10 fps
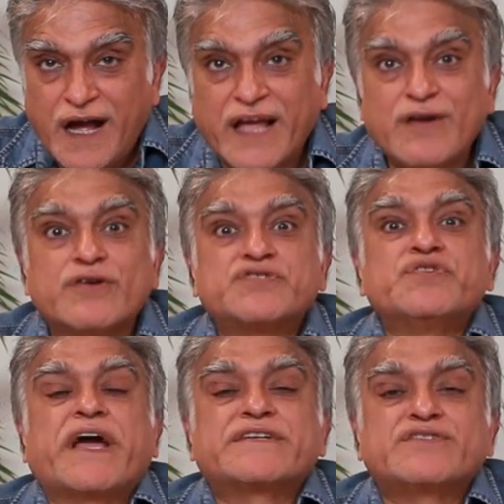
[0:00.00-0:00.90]
I got
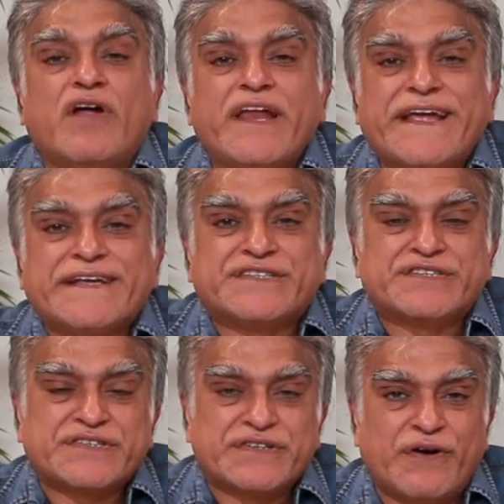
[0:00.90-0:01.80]
to
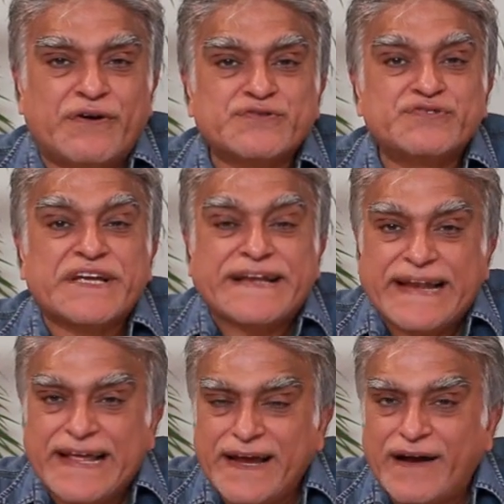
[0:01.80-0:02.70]
acknowledge or to
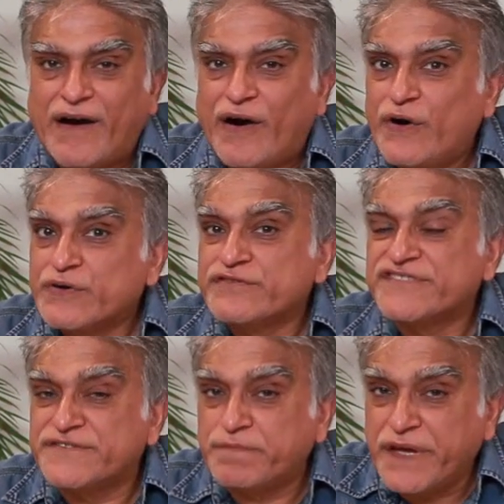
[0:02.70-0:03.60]
declare or to
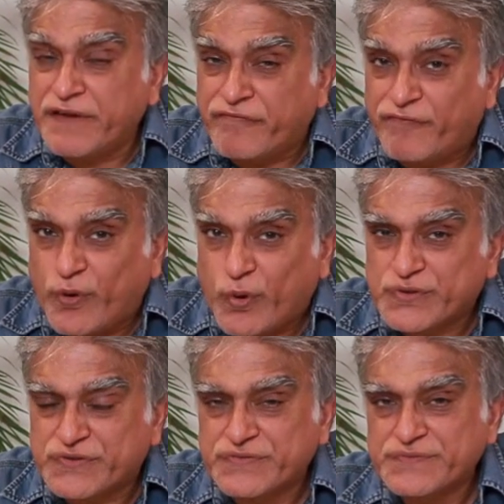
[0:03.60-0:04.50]
speak
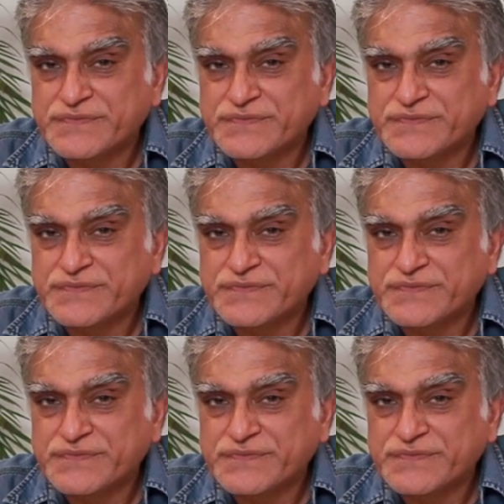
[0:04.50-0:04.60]
forth